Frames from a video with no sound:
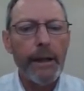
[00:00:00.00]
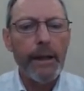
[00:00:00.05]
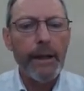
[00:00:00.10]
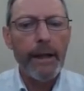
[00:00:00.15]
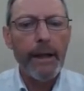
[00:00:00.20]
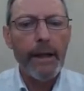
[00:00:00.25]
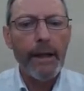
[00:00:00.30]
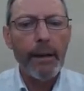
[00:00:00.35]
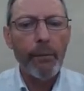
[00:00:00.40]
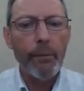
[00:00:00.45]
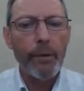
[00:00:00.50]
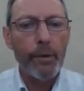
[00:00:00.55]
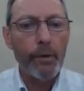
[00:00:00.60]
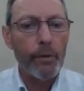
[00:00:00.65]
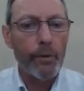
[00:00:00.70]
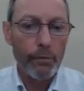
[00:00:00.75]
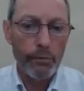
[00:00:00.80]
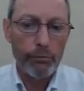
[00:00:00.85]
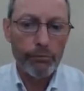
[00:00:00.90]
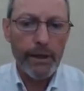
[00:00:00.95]
Uh, and we
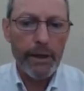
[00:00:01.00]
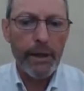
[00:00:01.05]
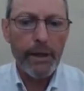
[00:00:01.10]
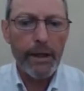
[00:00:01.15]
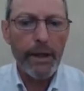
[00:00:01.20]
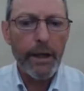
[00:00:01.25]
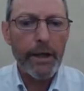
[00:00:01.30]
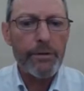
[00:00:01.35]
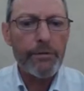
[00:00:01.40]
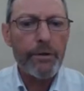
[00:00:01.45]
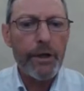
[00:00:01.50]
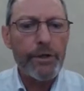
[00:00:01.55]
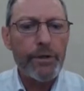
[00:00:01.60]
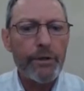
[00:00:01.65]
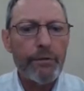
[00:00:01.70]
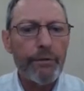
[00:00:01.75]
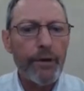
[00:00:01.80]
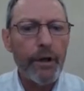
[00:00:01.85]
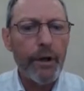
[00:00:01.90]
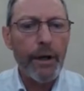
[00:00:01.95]
all recognize
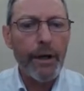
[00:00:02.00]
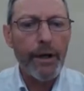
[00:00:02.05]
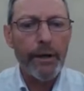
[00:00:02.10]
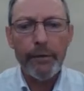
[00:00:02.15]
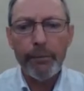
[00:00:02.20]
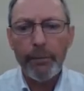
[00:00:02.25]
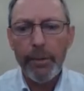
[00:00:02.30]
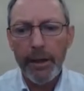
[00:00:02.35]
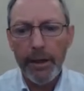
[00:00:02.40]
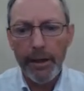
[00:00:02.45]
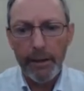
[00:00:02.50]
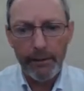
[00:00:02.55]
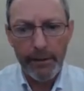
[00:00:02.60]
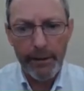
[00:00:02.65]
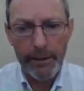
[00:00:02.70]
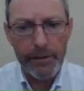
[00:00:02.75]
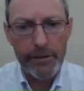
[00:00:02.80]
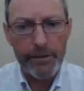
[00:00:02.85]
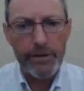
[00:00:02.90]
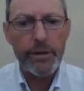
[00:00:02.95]
Russian vine as being
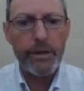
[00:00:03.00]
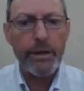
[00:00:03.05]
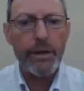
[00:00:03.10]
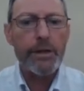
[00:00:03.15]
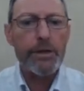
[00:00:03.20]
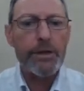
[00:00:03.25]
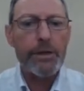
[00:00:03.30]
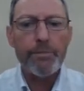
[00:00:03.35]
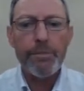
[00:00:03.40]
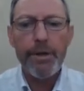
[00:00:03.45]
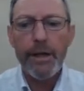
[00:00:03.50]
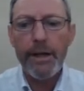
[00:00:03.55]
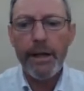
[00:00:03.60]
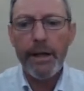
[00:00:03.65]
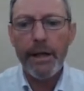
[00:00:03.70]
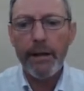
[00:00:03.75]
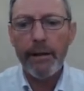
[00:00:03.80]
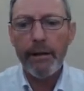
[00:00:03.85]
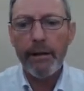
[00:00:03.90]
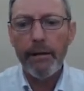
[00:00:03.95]
this uh,
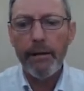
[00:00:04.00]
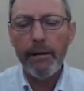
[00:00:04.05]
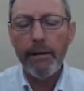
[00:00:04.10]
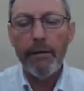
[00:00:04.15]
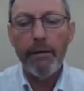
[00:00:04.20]
spreading